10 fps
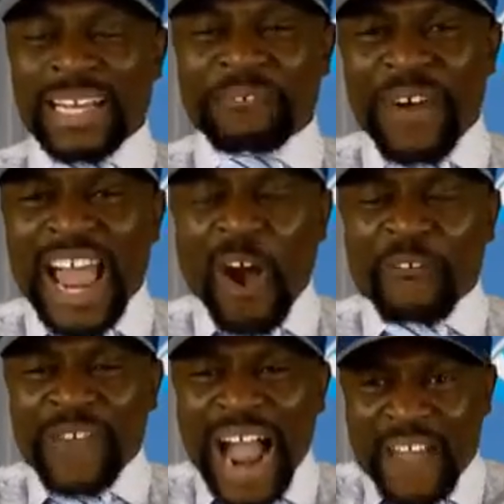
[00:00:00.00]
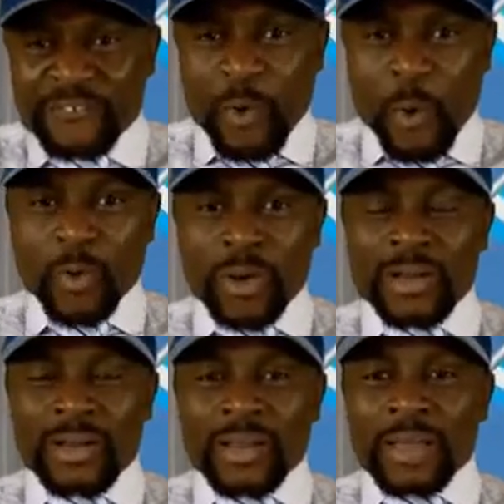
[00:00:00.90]
Make the fire of Ivo,
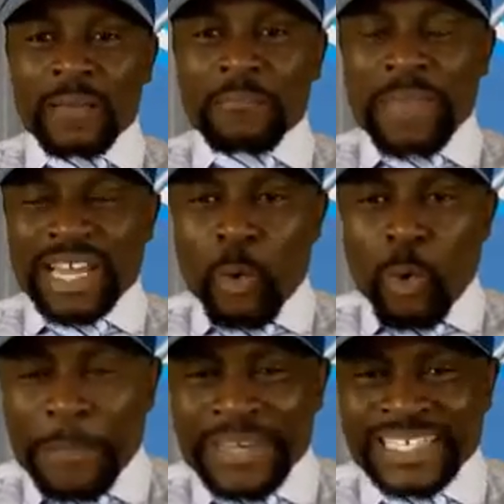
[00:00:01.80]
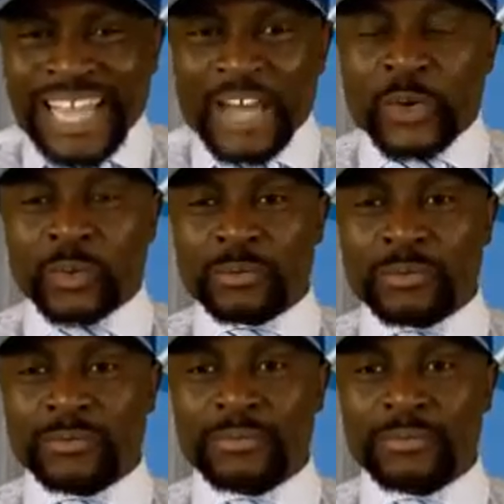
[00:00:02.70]
make it woke up inside you.